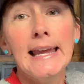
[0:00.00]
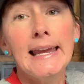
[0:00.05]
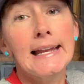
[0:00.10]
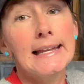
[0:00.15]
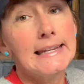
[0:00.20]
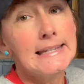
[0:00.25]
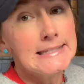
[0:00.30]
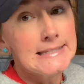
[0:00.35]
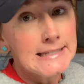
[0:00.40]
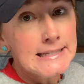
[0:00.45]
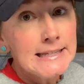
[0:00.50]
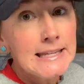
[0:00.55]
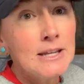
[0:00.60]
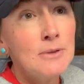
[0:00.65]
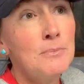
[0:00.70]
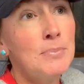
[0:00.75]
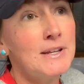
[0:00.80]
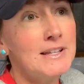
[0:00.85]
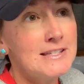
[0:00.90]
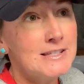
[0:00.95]
And it did
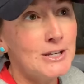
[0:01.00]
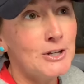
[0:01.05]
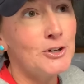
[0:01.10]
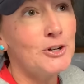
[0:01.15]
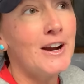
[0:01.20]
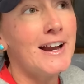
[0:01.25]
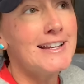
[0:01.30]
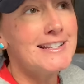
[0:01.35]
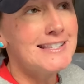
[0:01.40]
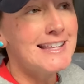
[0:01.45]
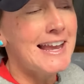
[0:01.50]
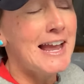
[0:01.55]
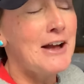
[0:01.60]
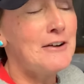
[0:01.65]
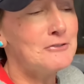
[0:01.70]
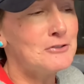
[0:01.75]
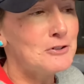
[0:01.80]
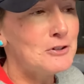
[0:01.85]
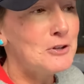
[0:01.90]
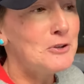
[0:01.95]
get busier as the
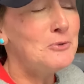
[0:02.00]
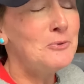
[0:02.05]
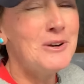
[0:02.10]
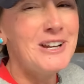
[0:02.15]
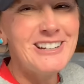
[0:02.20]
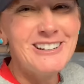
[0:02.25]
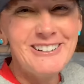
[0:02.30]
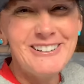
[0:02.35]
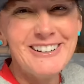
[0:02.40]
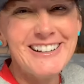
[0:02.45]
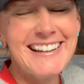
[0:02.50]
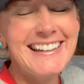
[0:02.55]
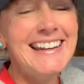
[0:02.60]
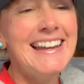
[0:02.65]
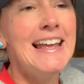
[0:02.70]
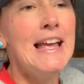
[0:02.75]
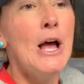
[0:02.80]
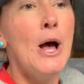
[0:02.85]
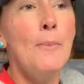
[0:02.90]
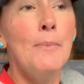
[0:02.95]
afternoon went on,
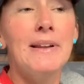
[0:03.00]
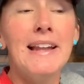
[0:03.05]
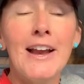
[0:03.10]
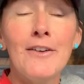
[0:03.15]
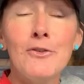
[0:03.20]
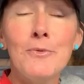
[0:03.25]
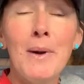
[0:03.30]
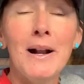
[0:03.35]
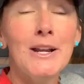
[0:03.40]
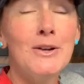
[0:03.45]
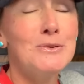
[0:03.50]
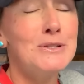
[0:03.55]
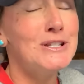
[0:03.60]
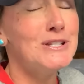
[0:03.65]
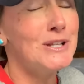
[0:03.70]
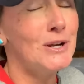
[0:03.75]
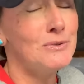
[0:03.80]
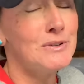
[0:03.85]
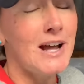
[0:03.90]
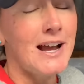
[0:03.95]
but everybody was
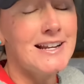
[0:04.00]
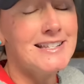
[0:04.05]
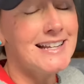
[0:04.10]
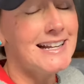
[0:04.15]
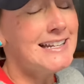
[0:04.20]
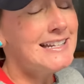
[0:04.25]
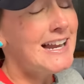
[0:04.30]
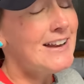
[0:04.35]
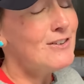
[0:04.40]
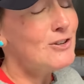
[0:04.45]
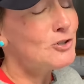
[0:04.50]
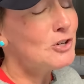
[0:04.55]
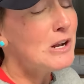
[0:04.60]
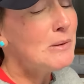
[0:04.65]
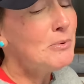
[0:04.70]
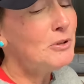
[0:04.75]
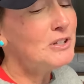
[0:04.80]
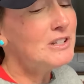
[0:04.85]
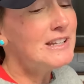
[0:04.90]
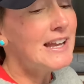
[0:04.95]
so nice. I didn't have any
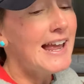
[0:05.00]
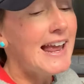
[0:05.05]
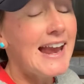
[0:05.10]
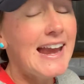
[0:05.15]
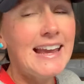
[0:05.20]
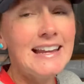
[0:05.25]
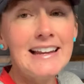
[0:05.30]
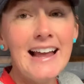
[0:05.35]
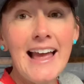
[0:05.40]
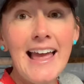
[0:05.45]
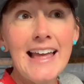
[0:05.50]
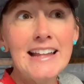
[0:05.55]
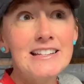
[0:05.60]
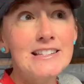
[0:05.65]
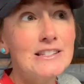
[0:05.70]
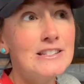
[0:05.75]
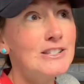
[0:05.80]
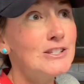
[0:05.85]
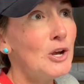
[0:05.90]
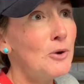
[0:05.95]
trouble today. And I had
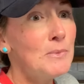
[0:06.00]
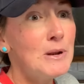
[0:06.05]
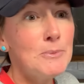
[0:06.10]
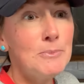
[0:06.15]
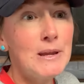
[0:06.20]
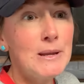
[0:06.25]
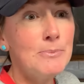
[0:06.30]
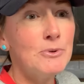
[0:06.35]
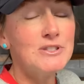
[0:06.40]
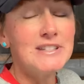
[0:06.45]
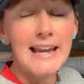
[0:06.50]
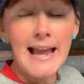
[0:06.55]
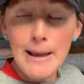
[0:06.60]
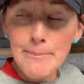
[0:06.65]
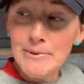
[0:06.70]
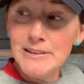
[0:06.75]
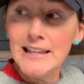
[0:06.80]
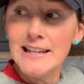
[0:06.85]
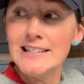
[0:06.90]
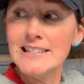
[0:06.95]
so many people say,
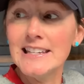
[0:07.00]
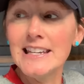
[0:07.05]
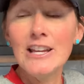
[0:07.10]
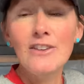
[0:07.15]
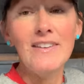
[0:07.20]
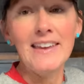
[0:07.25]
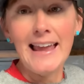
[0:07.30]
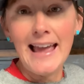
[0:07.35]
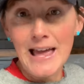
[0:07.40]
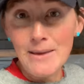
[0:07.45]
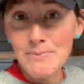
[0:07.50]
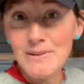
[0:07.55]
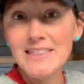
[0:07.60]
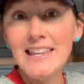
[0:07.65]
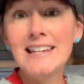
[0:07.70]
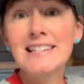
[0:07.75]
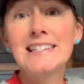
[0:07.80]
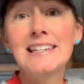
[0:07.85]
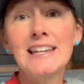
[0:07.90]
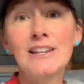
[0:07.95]
happy Thanksgiving, happy
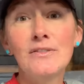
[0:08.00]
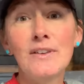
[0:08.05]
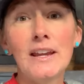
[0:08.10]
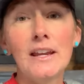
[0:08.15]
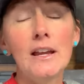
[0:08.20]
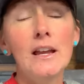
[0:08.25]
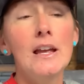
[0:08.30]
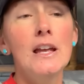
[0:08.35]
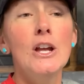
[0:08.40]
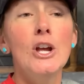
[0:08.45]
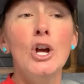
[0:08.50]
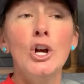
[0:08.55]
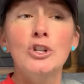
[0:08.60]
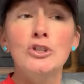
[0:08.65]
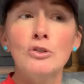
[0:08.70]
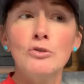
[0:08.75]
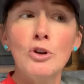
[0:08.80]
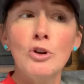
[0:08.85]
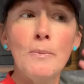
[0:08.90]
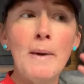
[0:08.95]
Thanksgiving.
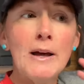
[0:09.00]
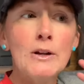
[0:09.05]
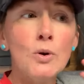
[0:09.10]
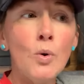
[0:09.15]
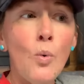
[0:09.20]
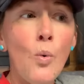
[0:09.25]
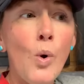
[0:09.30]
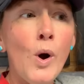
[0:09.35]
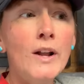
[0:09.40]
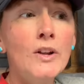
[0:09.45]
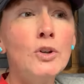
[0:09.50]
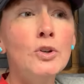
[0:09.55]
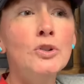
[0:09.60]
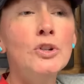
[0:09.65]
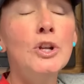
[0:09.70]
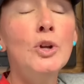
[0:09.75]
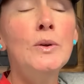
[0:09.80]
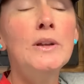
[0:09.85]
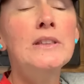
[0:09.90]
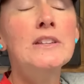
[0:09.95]
So no matter what you're
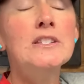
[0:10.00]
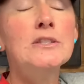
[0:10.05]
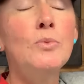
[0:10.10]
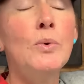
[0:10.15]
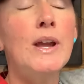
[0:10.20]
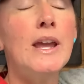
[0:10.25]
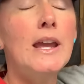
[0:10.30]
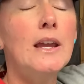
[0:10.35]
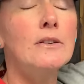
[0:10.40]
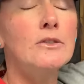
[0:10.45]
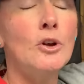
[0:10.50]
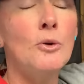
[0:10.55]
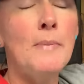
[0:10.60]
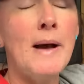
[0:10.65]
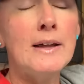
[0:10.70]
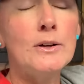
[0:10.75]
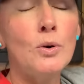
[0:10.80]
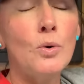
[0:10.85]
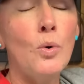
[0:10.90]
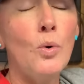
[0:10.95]
doing this week, no
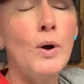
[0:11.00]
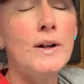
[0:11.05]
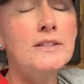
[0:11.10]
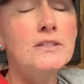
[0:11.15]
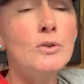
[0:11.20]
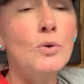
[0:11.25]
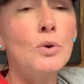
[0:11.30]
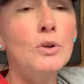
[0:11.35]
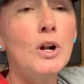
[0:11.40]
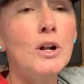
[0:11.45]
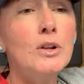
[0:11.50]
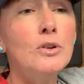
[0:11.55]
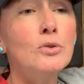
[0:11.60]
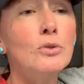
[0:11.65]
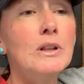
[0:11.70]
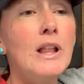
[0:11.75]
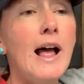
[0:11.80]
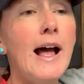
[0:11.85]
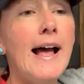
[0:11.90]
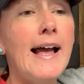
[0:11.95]
matter what's going on in
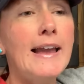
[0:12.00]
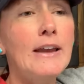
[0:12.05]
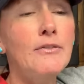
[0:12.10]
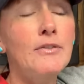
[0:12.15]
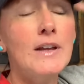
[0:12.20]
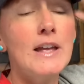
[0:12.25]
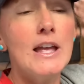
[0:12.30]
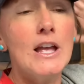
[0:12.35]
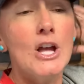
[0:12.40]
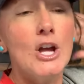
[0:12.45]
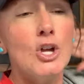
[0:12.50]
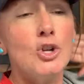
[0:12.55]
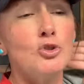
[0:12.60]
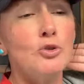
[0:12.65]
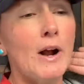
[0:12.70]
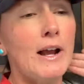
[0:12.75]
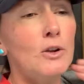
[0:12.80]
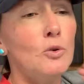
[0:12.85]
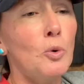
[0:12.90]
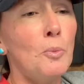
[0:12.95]
your life,
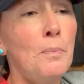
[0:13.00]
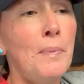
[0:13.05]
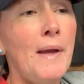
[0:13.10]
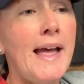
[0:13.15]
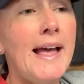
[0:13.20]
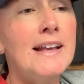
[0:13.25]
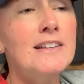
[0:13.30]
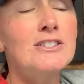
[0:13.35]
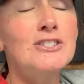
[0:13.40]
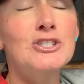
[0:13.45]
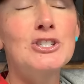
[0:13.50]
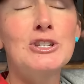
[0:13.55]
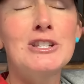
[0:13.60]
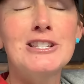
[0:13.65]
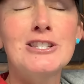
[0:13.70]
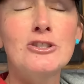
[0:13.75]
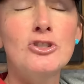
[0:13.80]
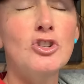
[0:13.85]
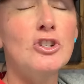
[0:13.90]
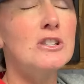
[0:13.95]
try your best.
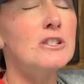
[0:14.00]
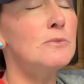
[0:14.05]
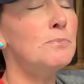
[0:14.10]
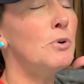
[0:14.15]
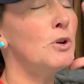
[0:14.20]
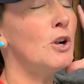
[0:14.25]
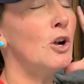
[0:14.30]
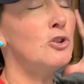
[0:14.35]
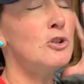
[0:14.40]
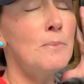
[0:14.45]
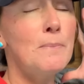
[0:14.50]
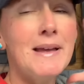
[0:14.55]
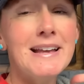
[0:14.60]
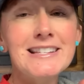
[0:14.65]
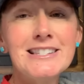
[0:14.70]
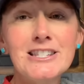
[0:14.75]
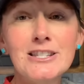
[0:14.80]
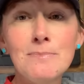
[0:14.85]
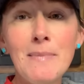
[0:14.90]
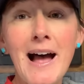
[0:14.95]
Just, just put on the
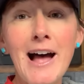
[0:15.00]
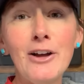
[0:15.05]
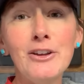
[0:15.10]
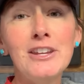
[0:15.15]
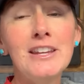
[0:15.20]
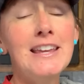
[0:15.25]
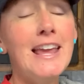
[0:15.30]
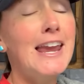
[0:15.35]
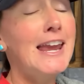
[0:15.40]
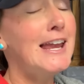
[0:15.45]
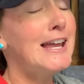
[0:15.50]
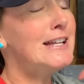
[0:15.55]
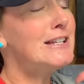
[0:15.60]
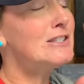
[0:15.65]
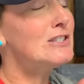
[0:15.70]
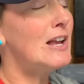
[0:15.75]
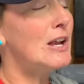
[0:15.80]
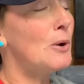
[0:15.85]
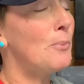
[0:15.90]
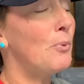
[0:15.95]
best smile you can,
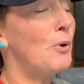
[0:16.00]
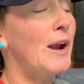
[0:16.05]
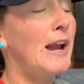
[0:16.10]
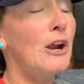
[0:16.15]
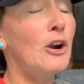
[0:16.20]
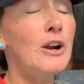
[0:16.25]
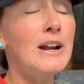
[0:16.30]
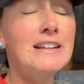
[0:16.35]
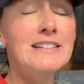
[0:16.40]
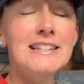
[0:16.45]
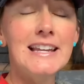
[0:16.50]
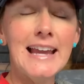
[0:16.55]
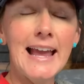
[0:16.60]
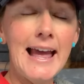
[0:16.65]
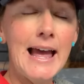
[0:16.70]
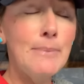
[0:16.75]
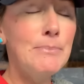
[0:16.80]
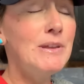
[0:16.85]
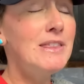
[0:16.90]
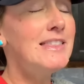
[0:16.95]
say a prayer and say
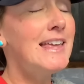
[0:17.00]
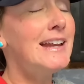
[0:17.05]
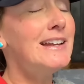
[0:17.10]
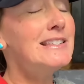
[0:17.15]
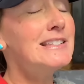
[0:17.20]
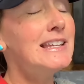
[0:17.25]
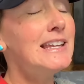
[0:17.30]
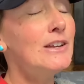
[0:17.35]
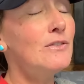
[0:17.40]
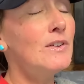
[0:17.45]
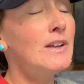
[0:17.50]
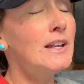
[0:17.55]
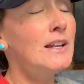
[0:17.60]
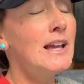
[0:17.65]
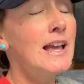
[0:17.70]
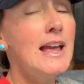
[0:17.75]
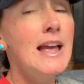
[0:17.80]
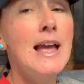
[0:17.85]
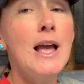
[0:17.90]
happy Thanksgiving.